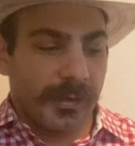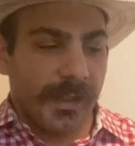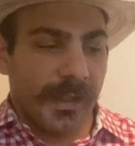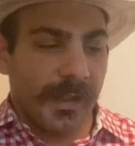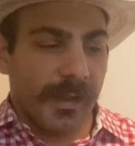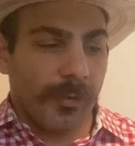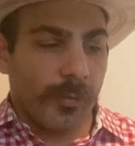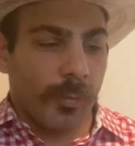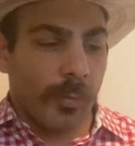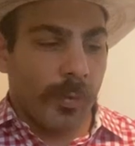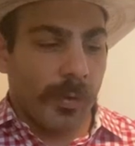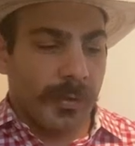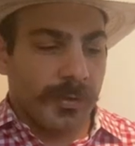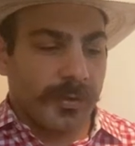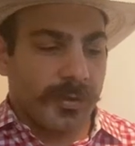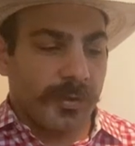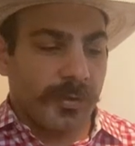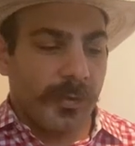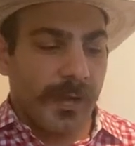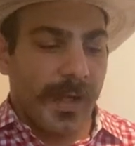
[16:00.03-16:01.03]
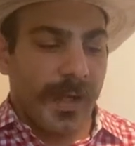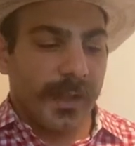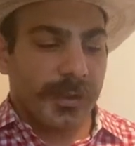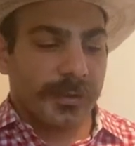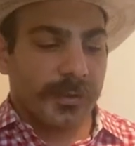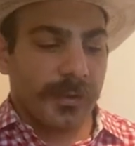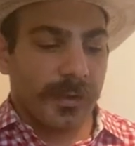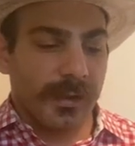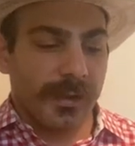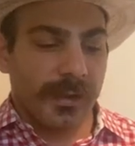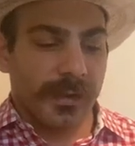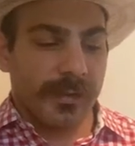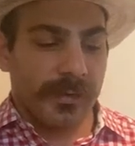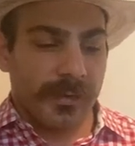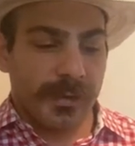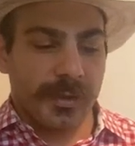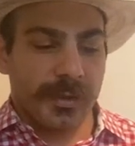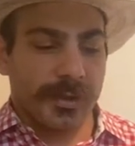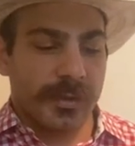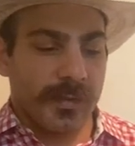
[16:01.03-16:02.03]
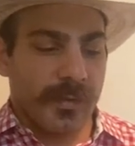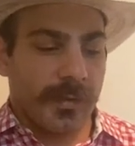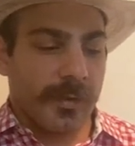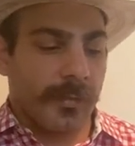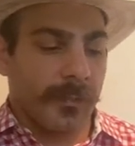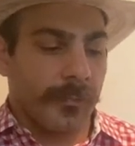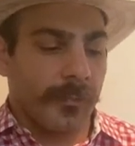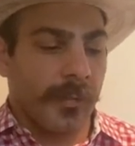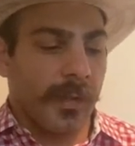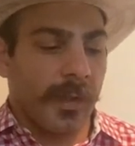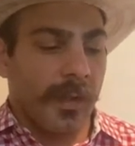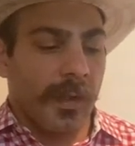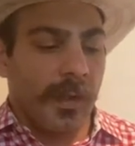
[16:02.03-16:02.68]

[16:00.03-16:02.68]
that once you actually condition them,